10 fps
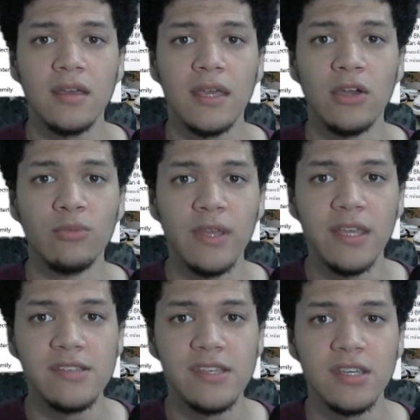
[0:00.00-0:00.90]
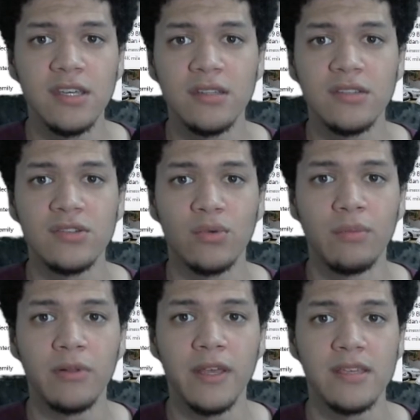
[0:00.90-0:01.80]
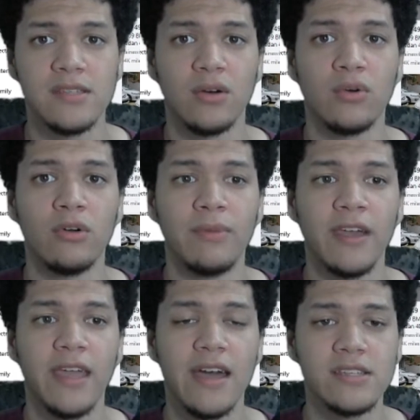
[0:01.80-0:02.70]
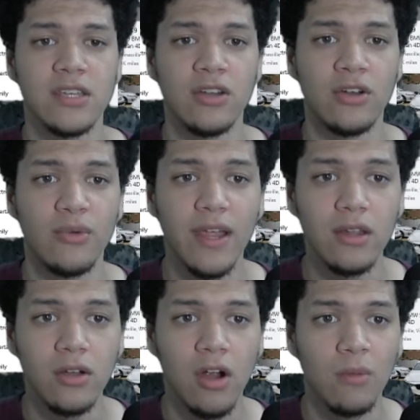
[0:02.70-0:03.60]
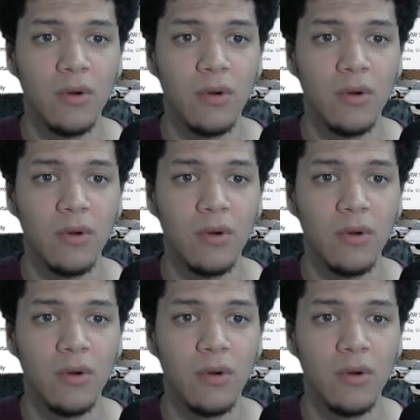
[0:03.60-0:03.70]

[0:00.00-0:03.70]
it would be easy to replace the oil pan gasket on a regular car,